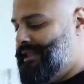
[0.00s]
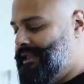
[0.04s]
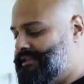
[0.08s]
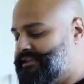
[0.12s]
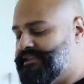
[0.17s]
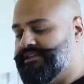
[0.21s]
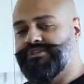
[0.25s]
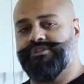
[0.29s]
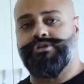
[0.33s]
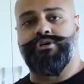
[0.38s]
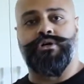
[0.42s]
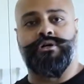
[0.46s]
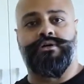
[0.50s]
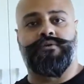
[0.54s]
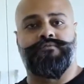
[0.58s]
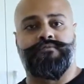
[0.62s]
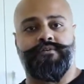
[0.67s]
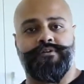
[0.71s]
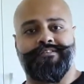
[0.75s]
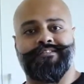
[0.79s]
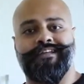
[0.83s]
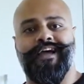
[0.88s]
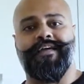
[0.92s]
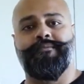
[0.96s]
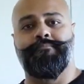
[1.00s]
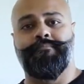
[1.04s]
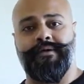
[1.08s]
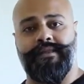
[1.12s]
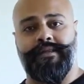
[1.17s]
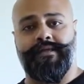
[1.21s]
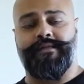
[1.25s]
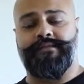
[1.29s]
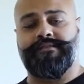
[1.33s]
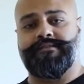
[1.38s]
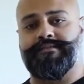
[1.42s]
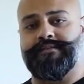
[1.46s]
let this cook for 10
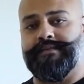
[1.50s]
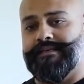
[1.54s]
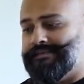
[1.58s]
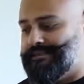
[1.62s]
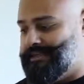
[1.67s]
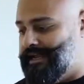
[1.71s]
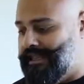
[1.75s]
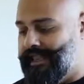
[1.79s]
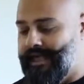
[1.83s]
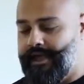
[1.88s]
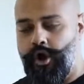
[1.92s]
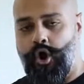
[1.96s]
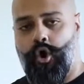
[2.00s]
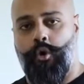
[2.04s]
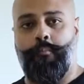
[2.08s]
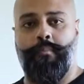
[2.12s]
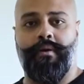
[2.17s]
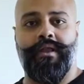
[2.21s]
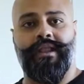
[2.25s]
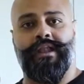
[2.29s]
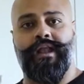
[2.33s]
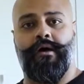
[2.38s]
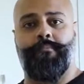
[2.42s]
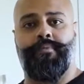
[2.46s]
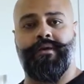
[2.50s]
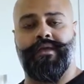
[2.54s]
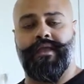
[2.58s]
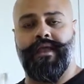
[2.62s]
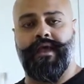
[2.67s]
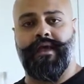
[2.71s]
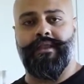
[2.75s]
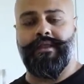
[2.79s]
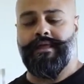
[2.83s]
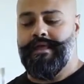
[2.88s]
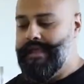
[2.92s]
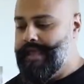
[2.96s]
minutes until I open it up
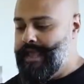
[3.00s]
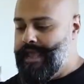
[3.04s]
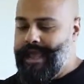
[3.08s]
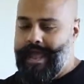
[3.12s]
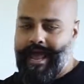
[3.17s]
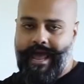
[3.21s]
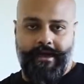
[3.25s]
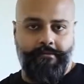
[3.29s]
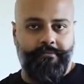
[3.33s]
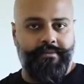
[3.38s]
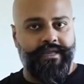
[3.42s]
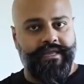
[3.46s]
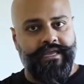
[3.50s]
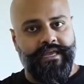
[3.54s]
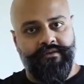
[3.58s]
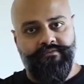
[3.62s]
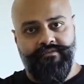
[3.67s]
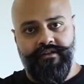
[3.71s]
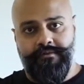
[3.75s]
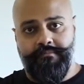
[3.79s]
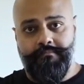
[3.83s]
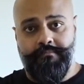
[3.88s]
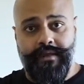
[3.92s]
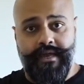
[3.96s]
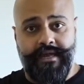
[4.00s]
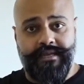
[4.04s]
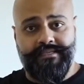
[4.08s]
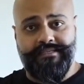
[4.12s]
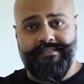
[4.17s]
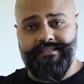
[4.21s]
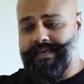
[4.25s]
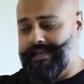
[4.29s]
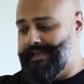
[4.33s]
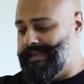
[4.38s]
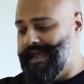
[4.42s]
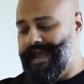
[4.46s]
again. And I'm gonna give it a
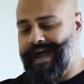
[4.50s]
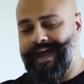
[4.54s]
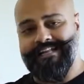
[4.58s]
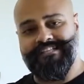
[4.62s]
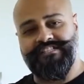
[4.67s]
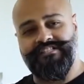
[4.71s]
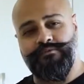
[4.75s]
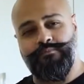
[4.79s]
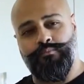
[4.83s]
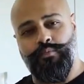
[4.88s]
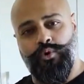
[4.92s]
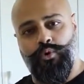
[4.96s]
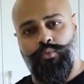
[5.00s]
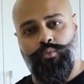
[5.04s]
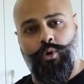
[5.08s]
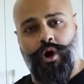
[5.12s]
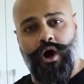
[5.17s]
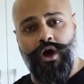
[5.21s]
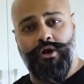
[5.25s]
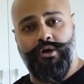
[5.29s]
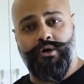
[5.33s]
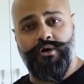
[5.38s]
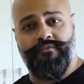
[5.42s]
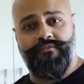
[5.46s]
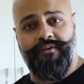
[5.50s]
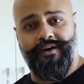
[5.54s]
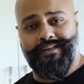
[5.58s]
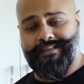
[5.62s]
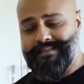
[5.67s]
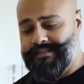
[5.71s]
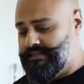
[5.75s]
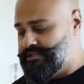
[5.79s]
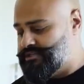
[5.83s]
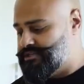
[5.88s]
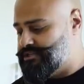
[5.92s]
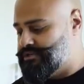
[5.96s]
mix. I'm gonna add some more water if I
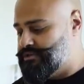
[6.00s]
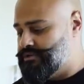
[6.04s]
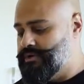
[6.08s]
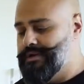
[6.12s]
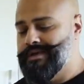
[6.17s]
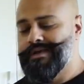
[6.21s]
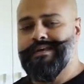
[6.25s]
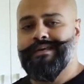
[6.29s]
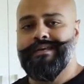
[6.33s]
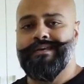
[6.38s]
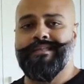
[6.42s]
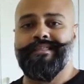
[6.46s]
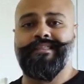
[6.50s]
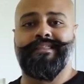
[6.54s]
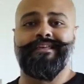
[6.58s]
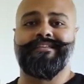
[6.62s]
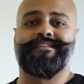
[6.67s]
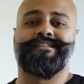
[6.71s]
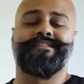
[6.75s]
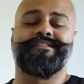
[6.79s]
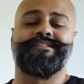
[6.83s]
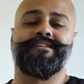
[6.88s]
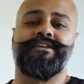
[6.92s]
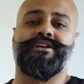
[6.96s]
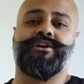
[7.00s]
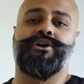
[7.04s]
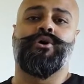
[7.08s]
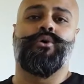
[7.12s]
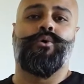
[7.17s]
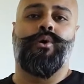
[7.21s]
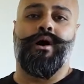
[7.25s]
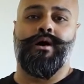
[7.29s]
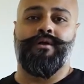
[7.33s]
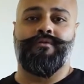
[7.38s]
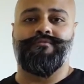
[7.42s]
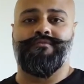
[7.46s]
need to. This is gonna go
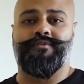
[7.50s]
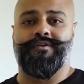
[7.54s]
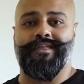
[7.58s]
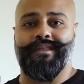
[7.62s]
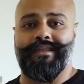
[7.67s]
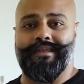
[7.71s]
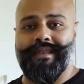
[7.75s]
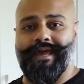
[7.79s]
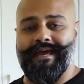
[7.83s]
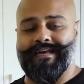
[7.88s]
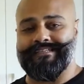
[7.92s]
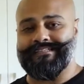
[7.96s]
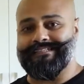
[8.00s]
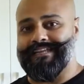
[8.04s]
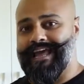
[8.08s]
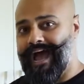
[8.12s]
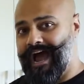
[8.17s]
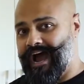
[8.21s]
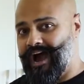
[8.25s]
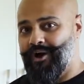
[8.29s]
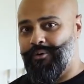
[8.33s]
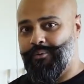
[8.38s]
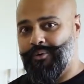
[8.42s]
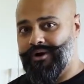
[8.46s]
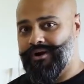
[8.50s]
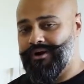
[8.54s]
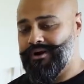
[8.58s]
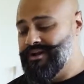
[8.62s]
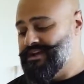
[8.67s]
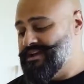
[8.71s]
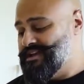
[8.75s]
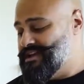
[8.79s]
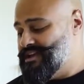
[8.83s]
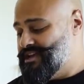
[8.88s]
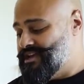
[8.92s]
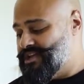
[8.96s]
on for the next hour.
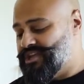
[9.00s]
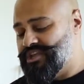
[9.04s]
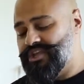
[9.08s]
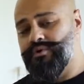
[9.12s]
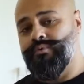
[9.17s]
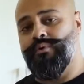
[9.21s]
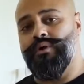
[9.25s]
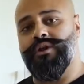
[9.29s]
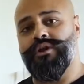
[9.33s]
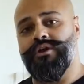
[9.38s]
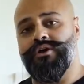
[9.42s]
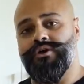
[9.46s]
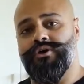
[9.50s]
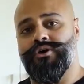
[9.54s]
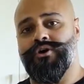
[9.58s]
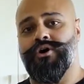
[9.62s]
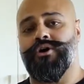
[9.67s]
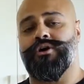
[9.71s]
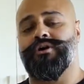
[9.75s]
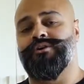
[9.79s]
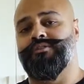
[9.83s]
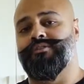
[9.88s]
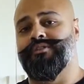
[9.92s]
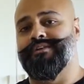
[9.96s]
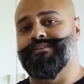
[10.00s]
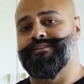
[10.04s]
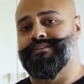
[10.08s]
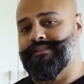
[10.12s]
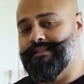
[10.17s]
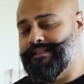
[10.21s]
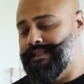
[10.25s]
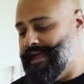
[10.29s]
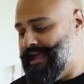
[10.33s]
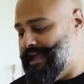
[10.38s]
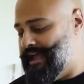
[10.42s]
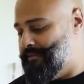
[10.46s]
You wanna cook this
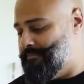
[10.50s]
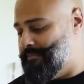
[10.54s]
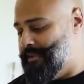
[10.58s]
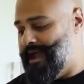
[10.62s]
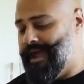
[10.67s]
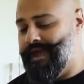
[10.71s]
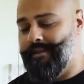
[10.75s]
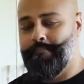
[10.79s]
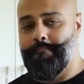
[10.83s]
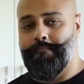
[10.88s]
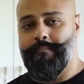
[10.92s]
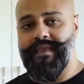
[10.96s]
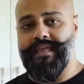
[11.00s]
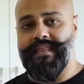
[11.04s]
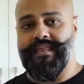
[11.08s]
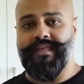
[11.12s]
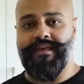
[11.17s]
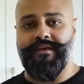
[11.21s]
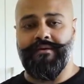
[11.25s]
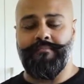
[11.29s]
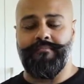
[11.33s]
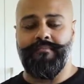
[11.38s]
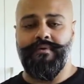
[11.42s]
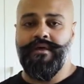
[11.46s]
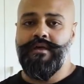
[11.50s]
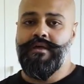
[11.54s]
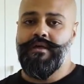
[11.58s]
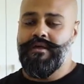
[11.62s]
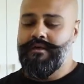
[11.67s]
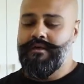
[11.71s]
lamb at medium